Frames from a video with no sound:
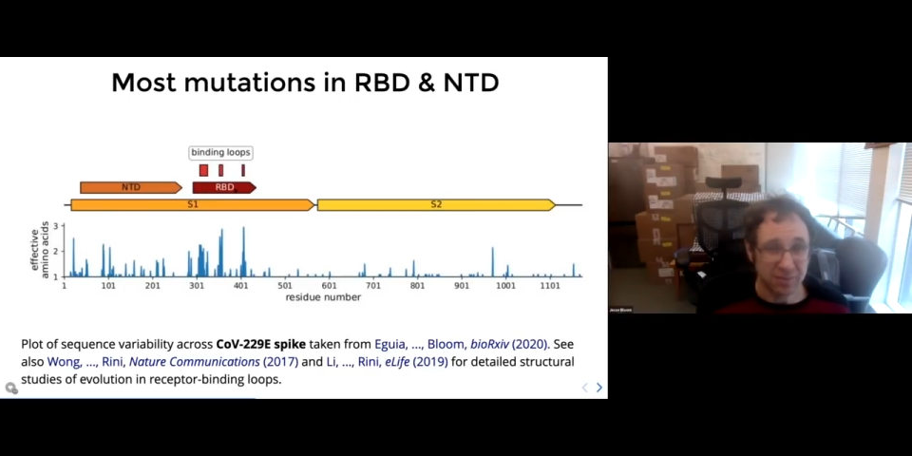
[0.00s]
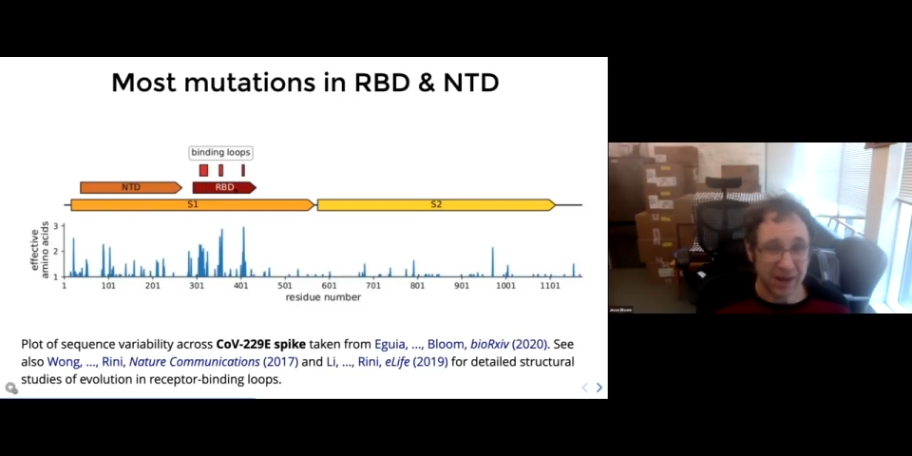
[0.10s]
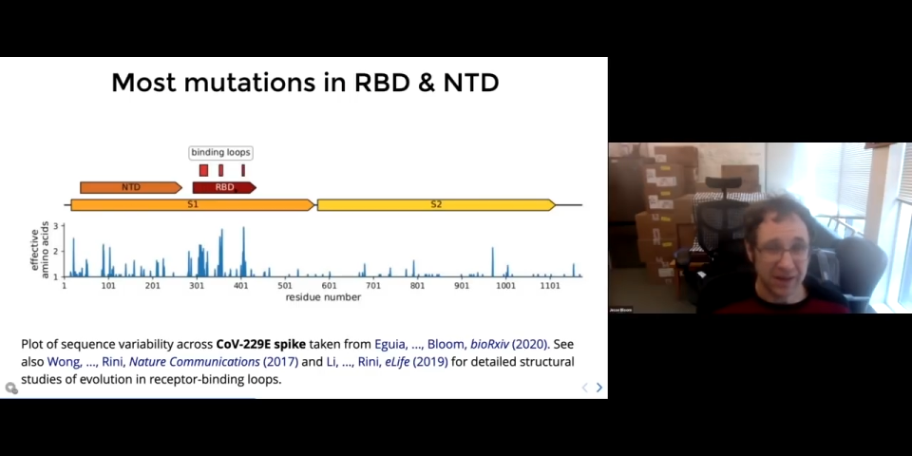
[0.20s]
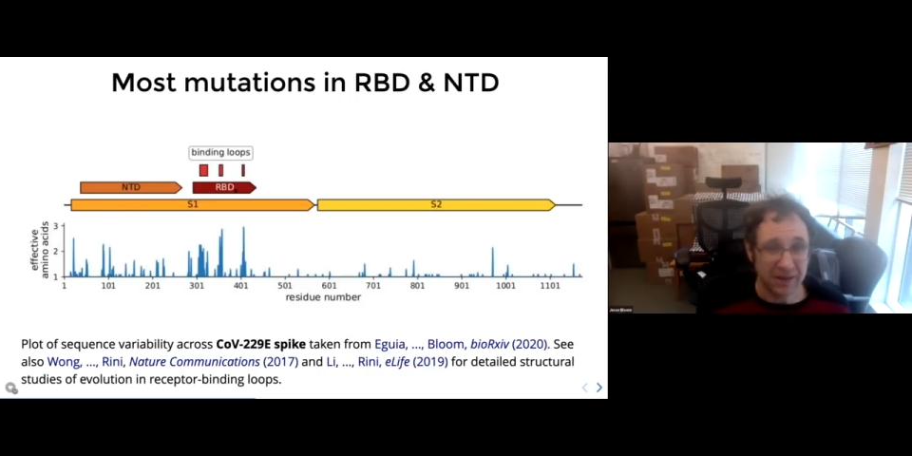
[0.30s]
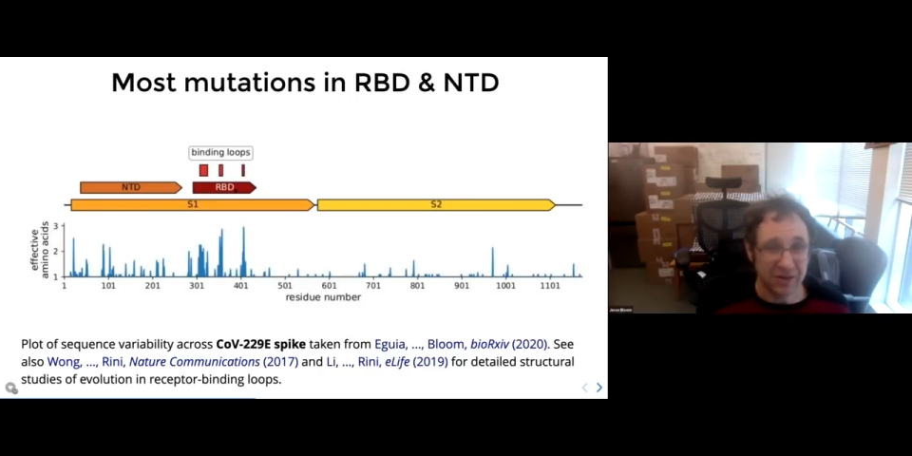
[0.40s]

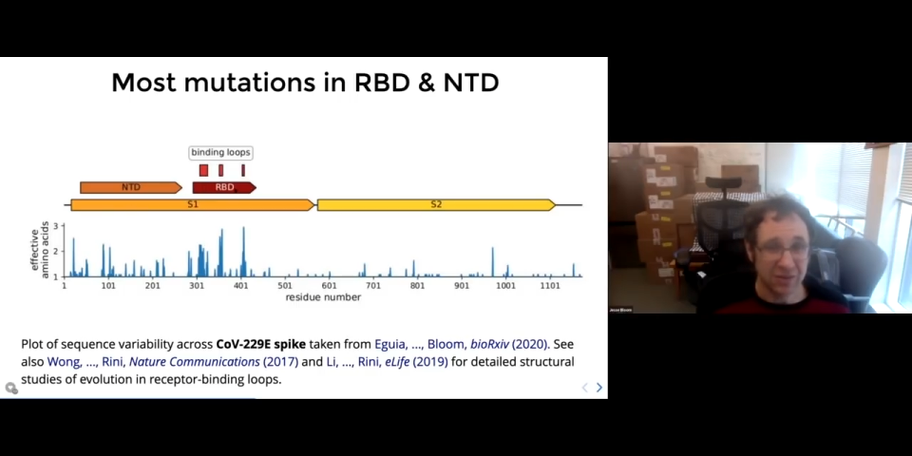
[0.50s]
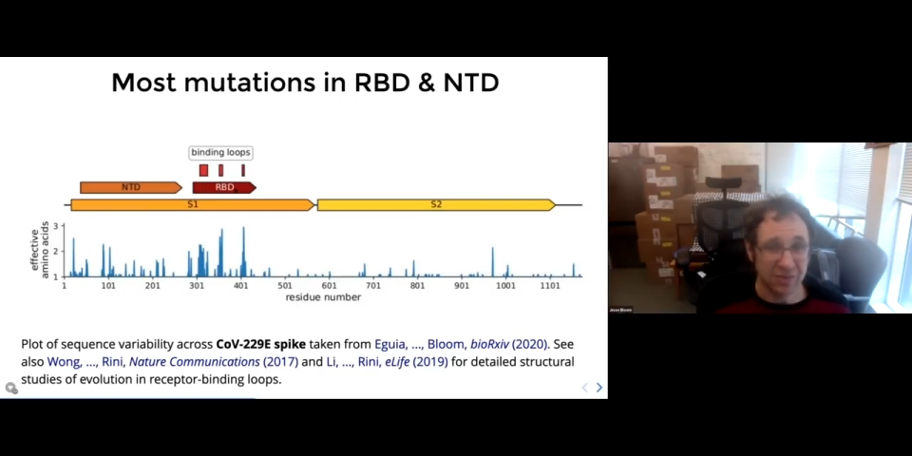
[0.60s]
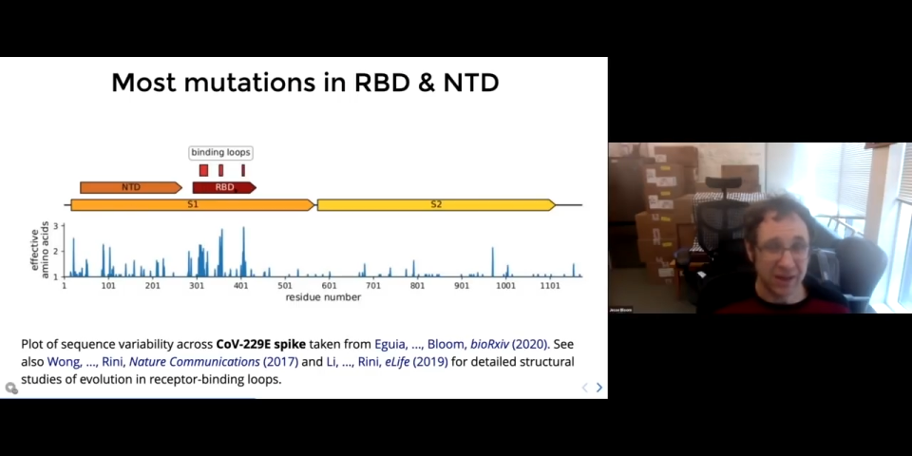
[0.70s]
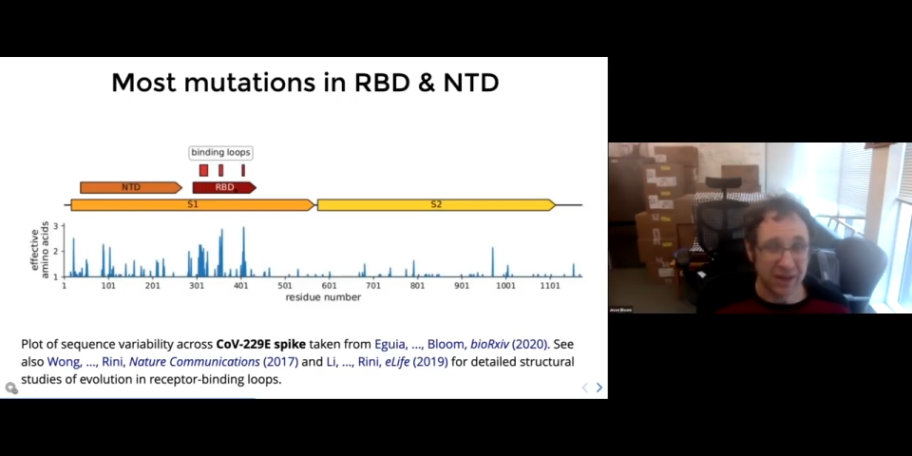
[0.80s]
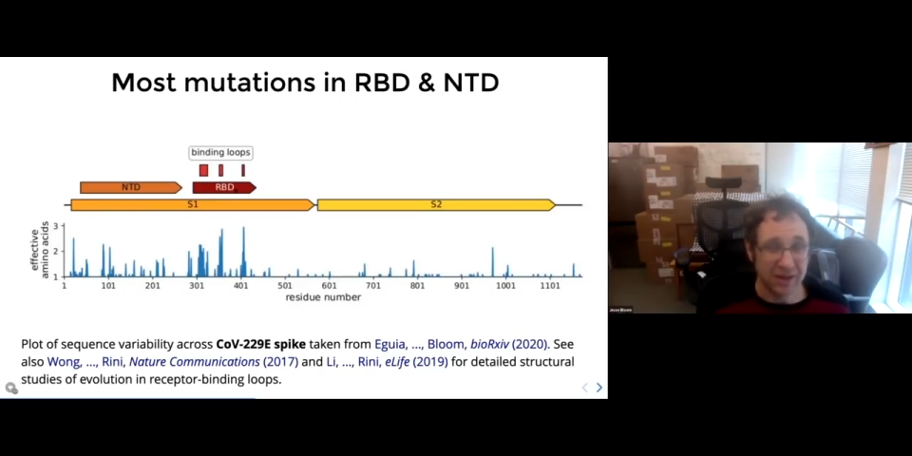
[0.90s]
binding
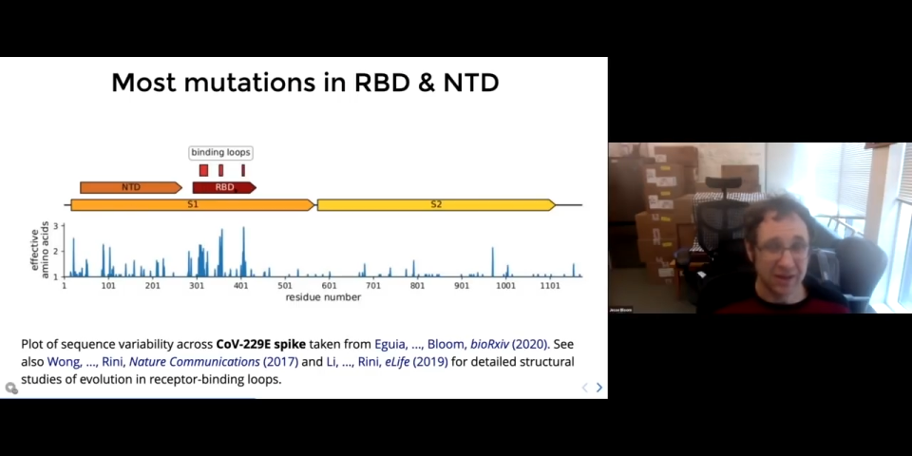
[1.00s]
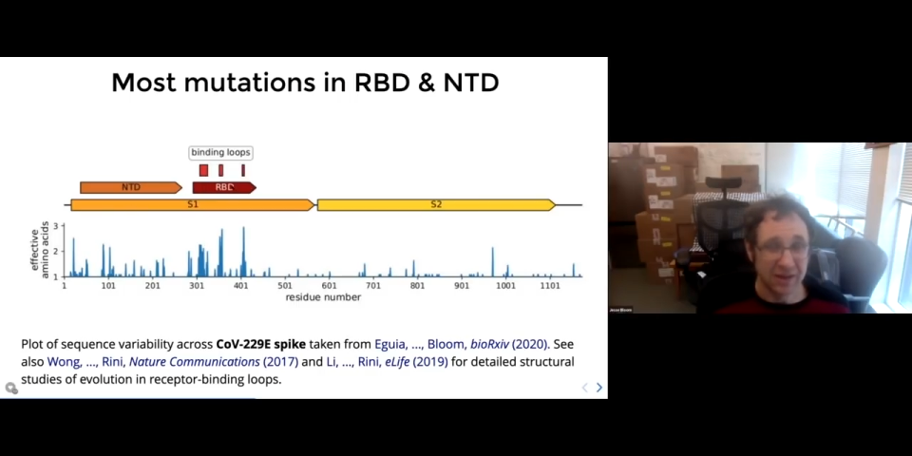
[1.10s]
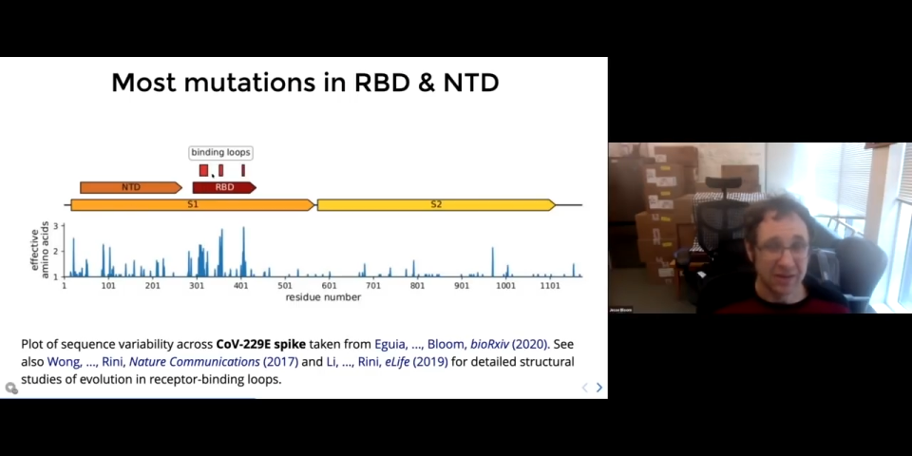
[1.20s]
domain